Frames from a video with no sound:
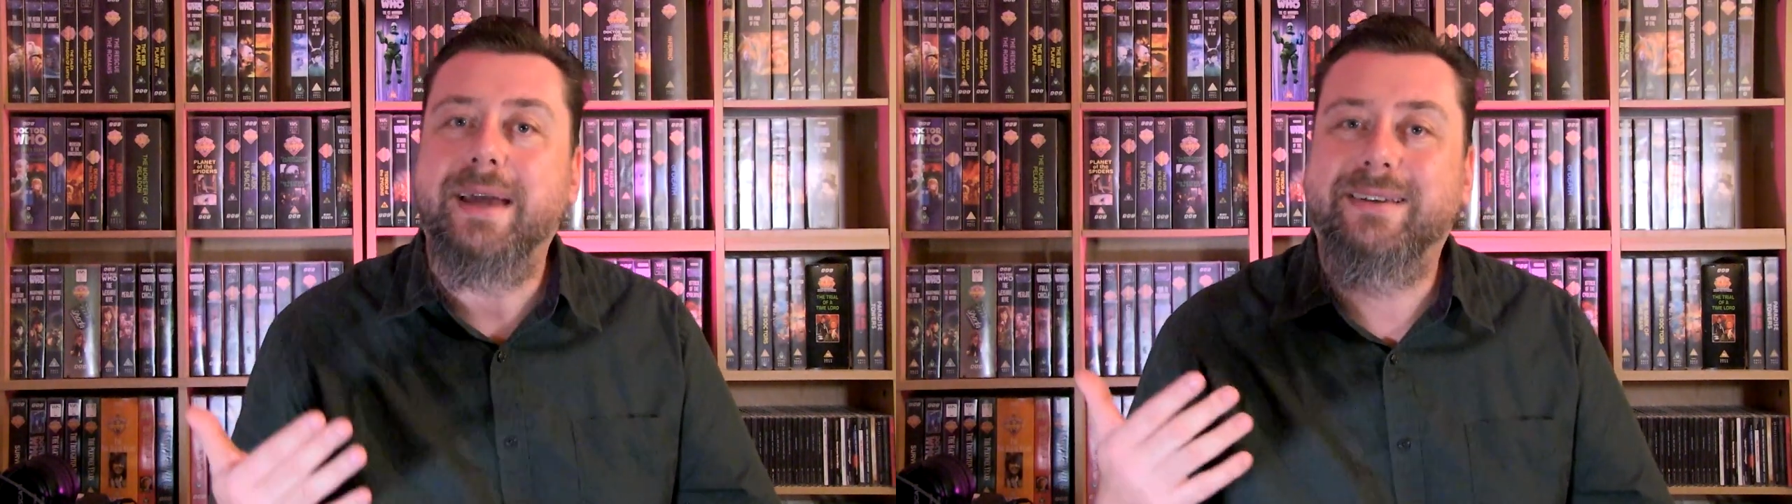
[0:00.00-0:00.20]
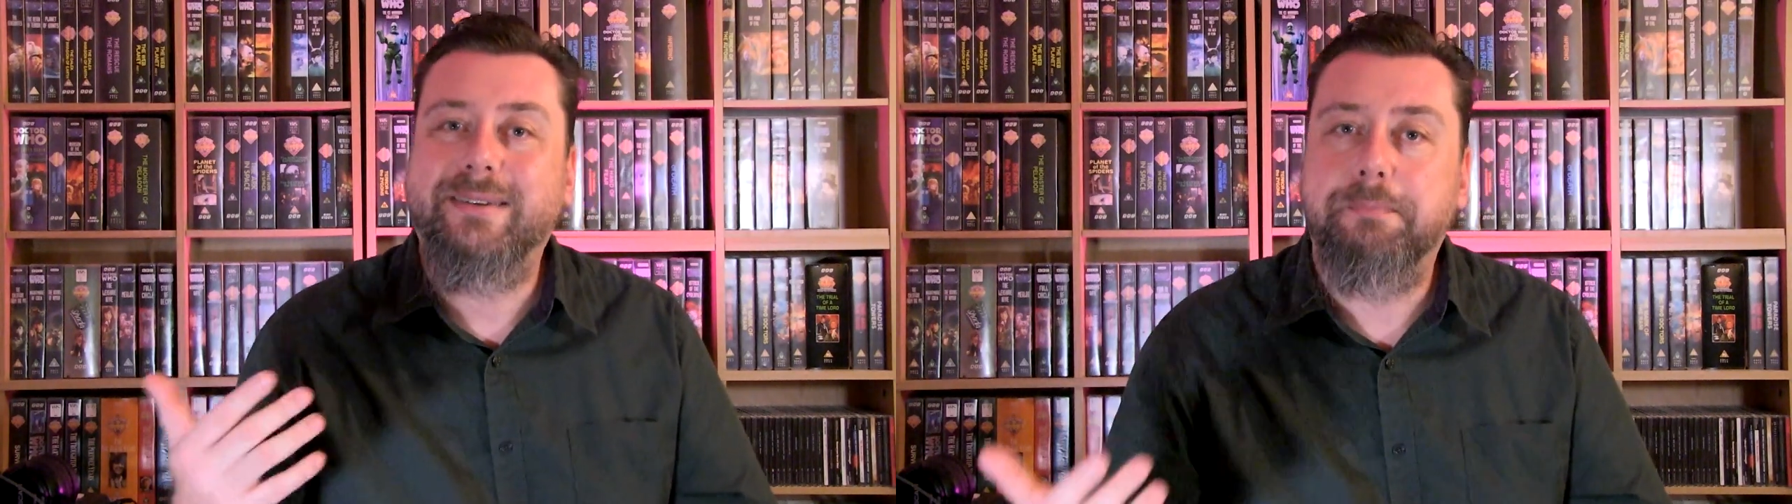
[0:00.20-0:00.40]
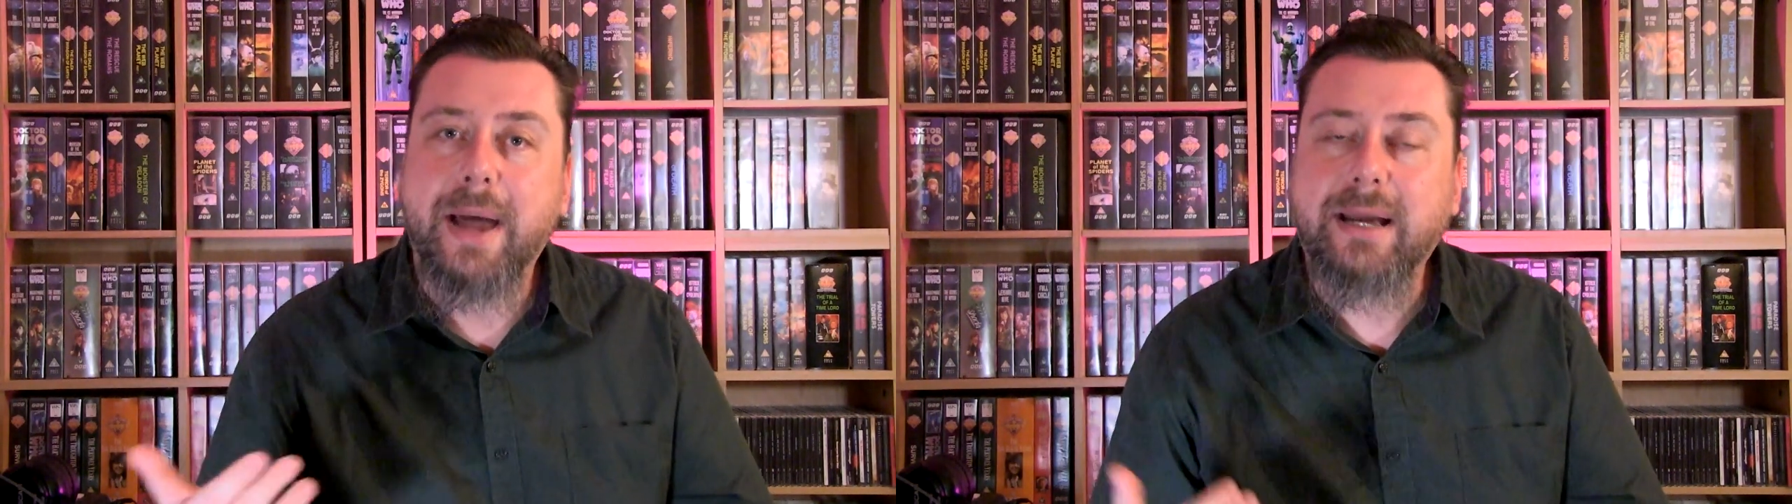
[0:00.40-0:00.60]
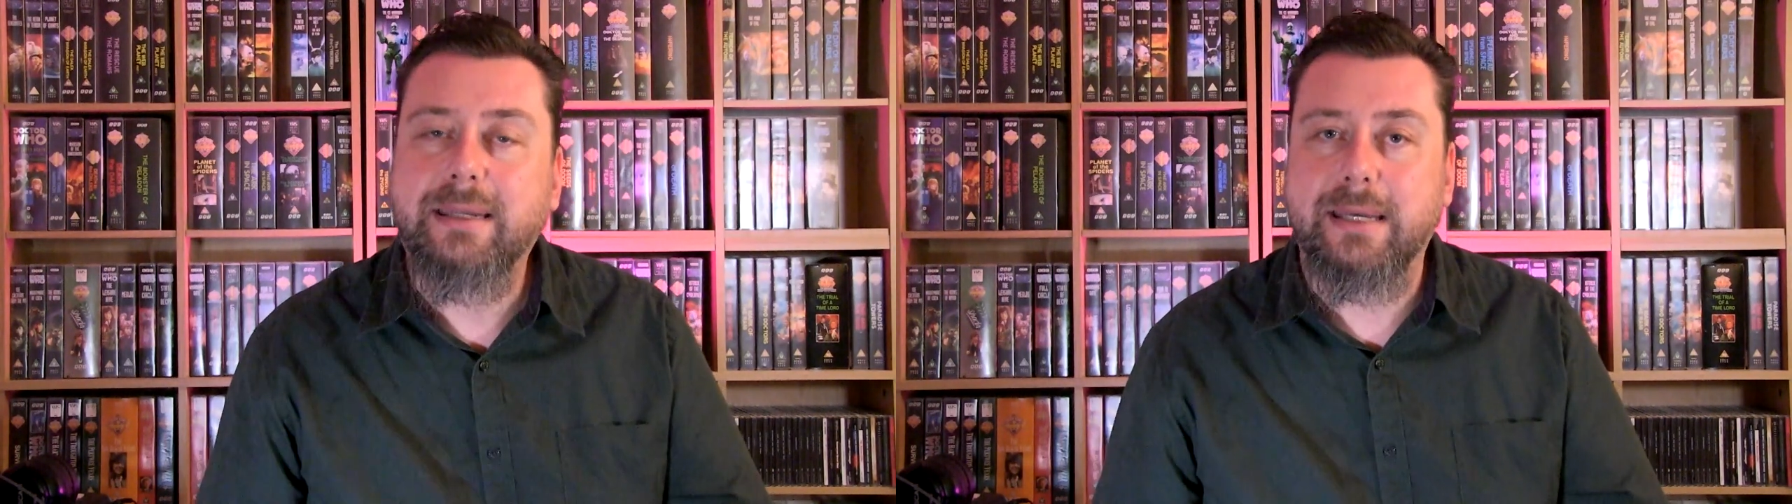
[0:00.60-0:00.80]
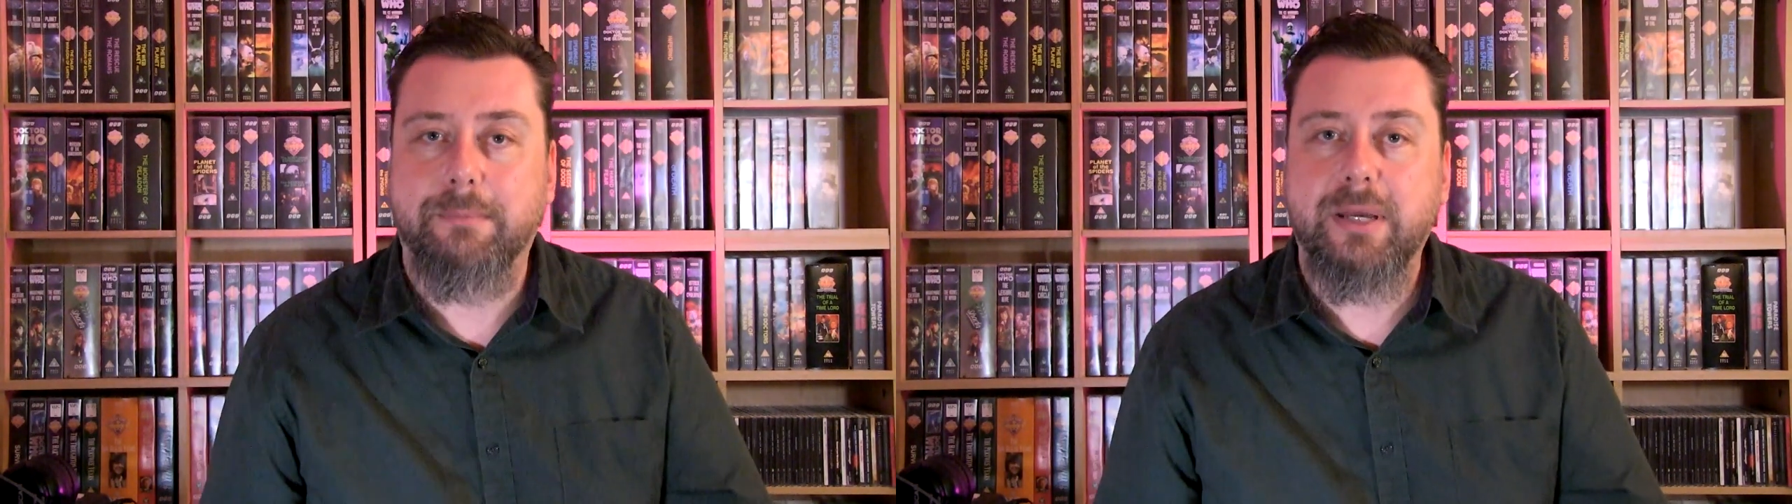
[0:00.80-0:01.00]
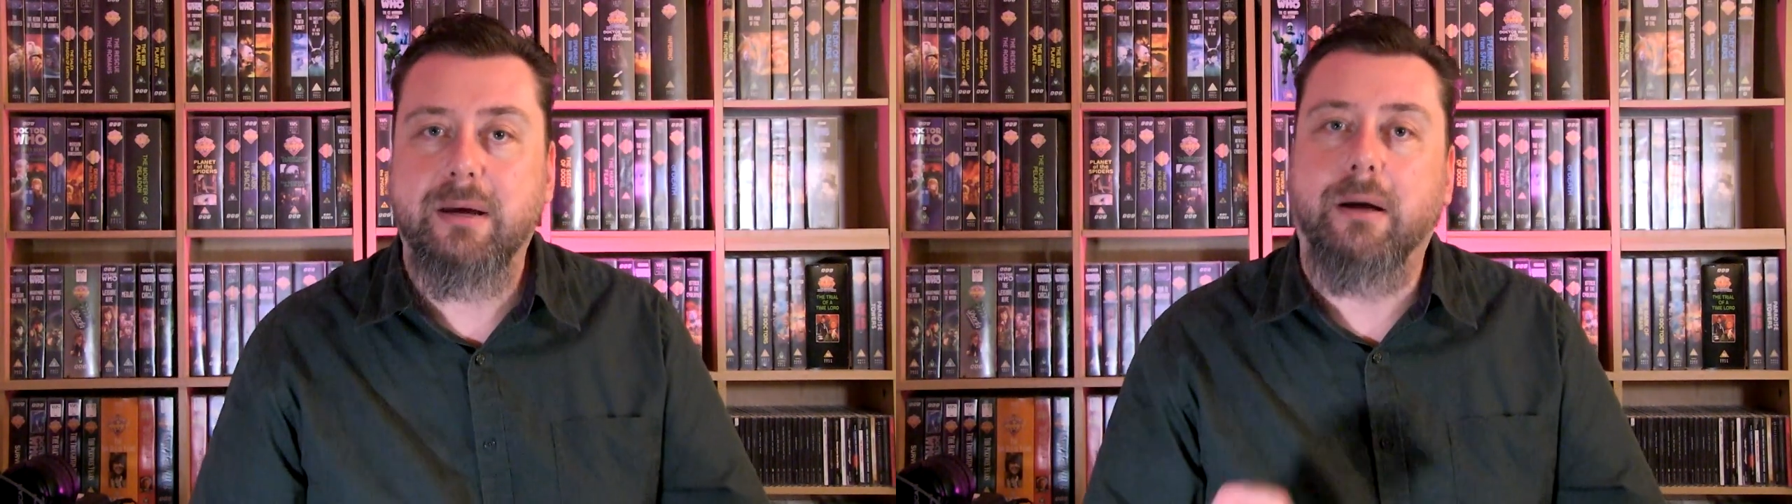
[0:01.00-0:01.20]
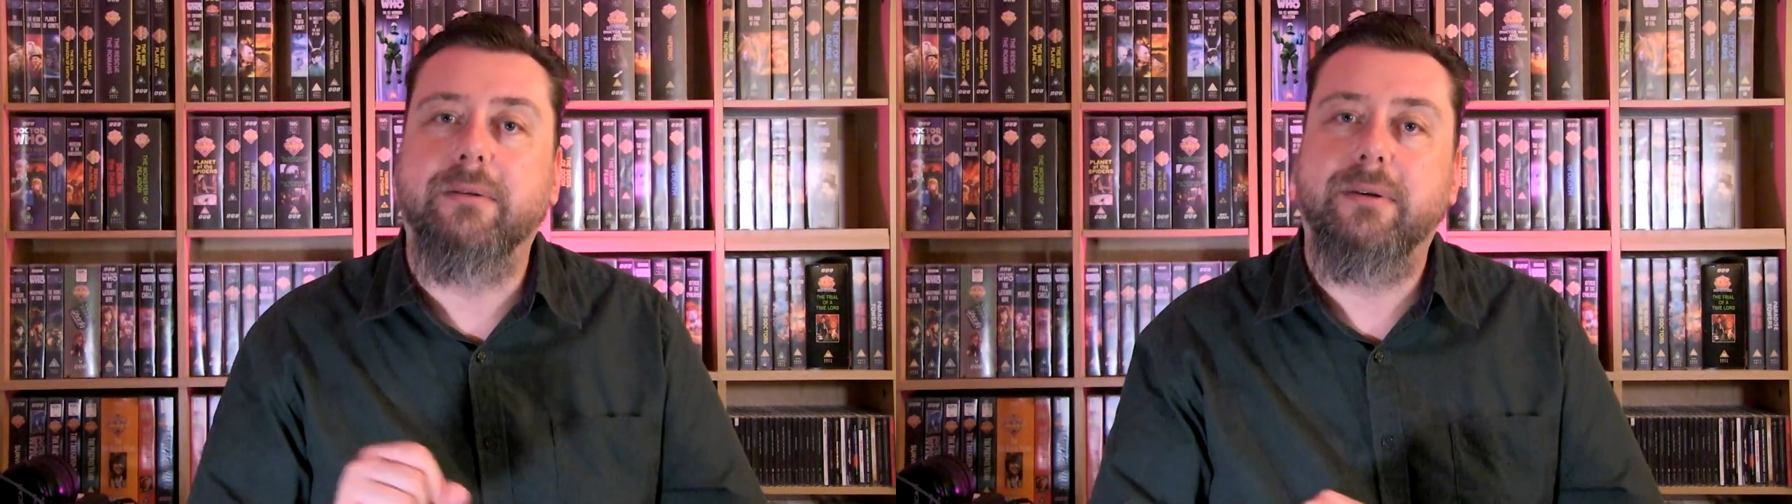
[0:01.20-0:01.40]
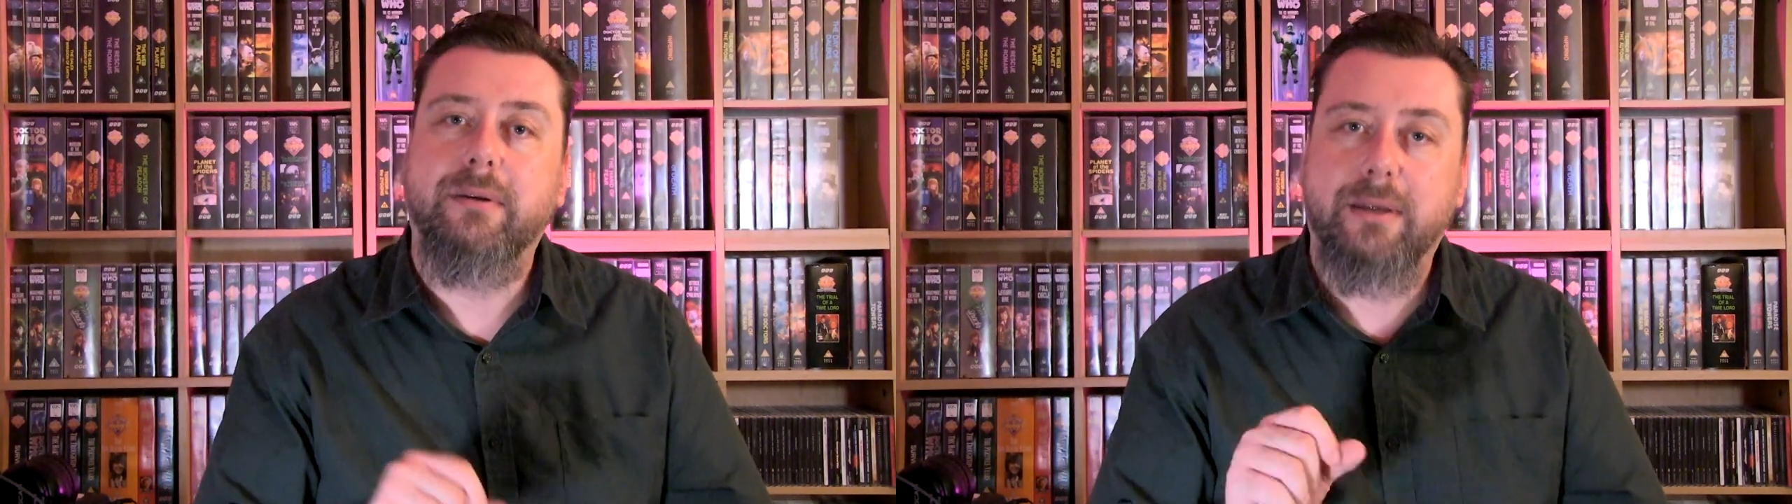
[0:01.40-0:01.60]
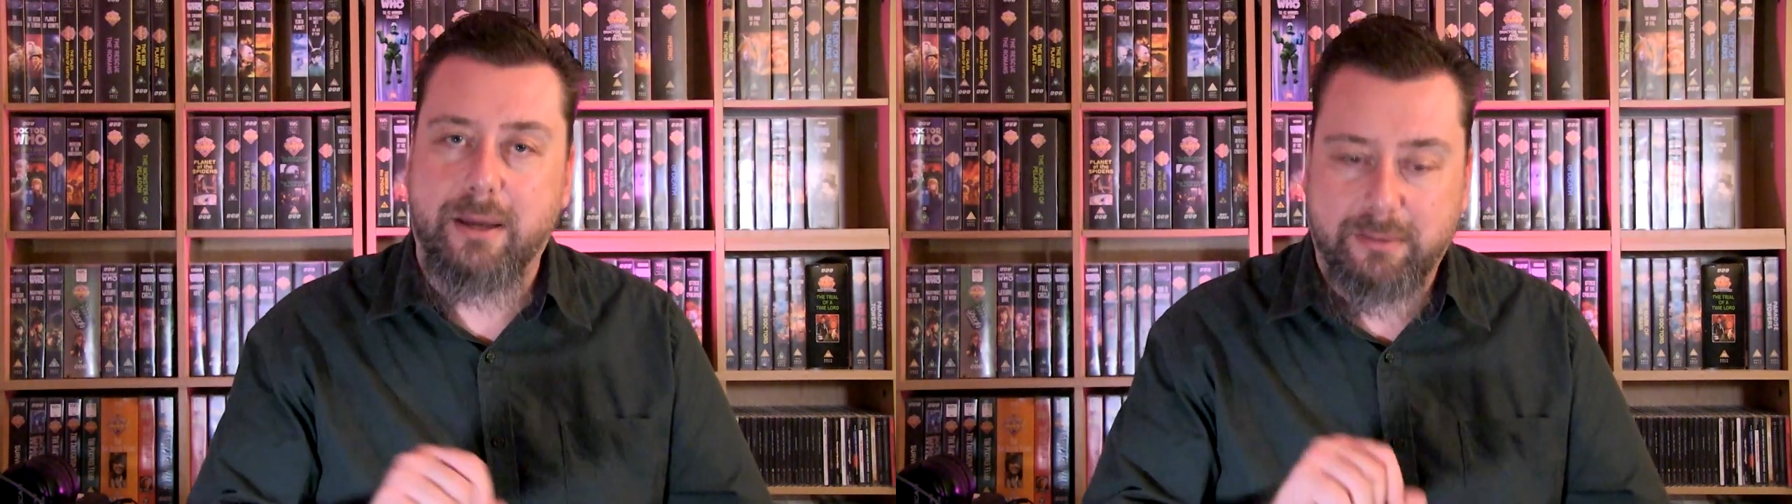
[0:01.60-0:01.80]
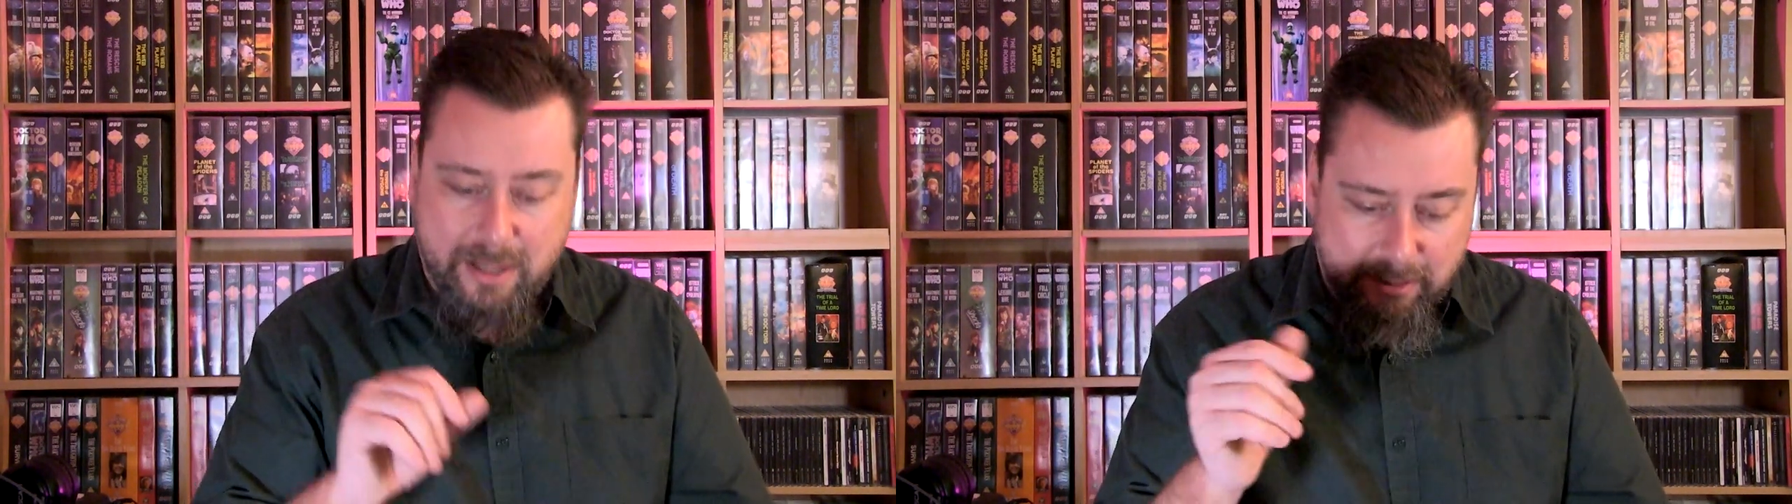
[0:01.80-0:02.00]
expected because
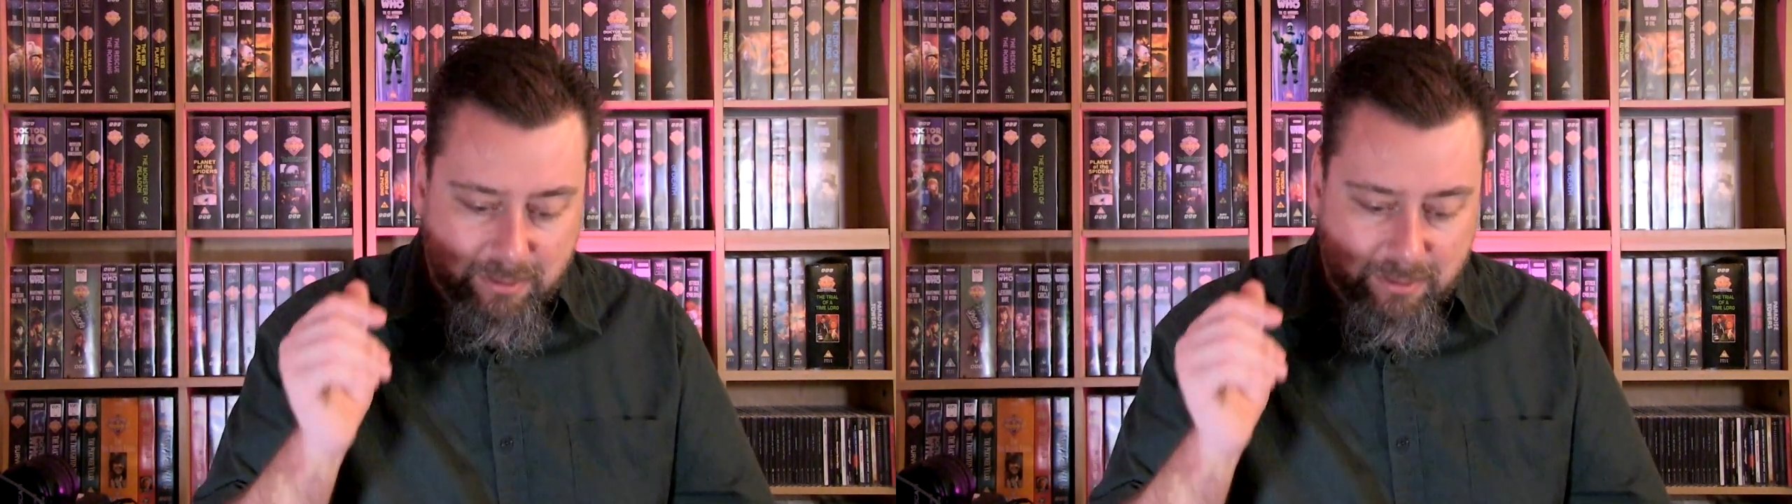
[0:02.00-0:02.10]
the, the,